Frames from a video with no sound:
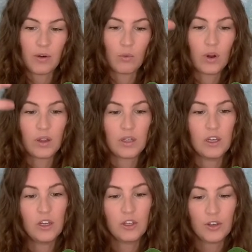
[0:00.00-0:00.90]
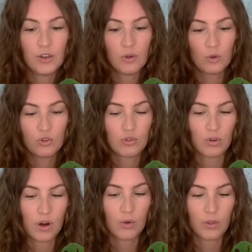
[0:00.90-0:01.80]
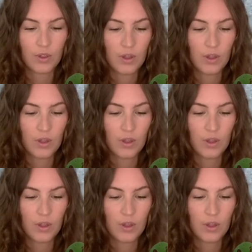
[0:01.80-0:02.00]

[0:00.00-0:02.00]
really huge growth.